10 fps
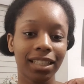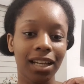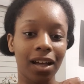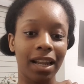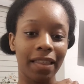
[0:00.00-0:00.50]

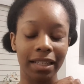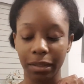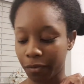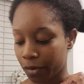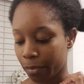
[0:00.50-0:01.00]
I'll let that
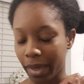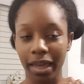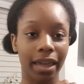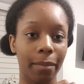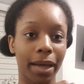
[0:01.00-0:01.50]
simmer for a bit
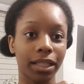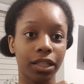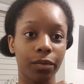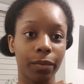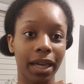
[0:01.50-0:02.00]
and get back to
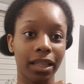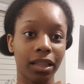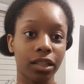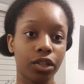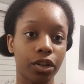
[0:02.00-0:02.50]
you when we add in
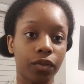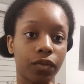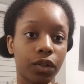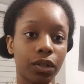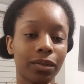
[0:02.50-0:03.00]
the
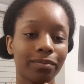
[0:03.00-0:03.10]
tofu.